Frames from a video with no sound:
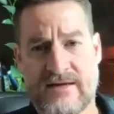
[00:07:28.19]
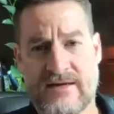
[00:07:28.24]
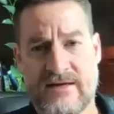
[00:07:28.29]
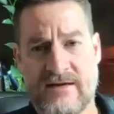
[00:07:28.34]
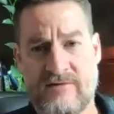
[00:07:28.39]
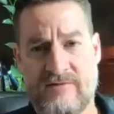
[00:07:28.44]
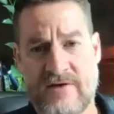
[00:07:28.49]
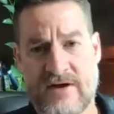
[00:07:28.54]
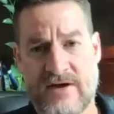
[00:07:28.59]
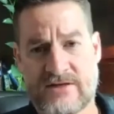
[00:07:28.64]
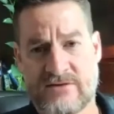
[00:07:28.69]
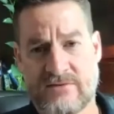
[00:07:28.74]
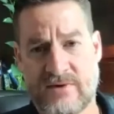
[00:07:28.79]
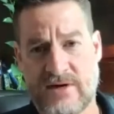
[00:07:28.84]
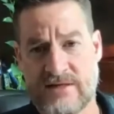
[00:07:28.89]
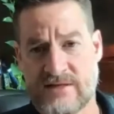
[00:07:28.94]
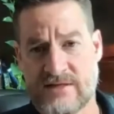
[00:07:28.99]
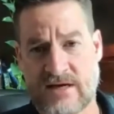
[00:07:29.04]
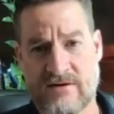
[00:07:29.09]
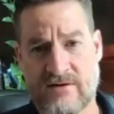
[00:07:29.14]
in infection
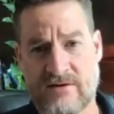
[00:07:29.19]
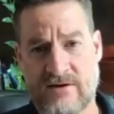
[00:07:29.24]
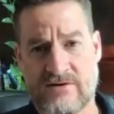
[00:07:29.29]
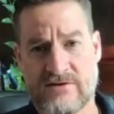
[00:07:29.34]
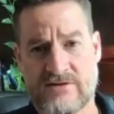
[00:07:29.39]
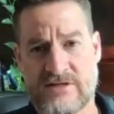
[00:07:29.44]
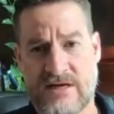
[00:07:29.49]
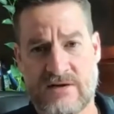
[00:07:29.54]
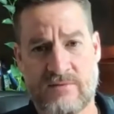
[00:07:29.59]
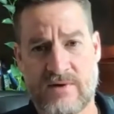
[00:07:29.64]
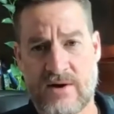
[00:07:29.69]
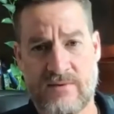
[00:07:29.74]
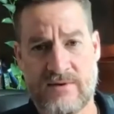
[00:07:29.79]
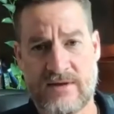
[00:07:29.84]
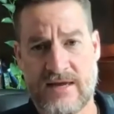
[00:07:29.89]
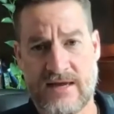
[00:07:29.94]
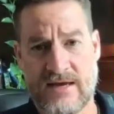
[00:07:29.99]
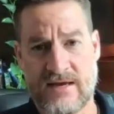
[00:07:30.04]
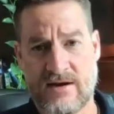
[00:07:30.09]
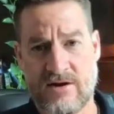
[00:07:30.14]
rates, I don't understand why we
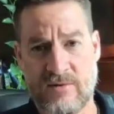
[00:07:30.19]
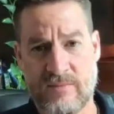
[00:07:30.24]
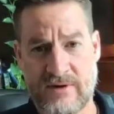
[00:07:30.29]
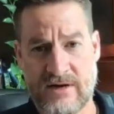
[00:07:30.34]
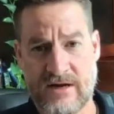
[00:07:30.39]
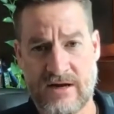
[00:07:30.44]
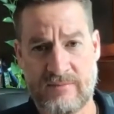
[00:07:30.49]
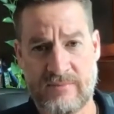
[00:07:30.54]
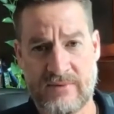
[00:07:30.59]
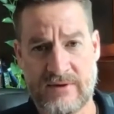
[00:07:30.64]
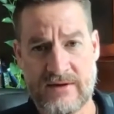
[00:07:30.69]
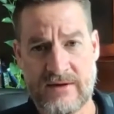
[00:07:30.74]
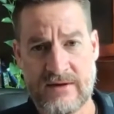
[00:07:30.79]
can't open up